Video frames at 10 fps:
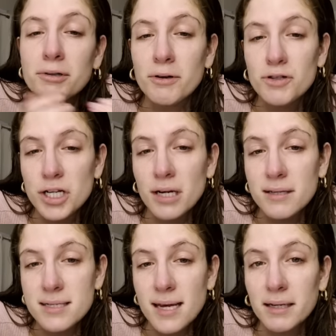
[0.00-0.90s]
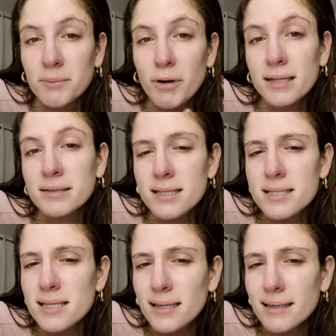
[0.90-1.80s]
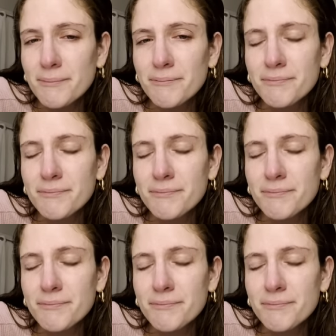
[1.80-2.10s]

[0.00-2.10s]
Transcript: don't share this side of pregnancy.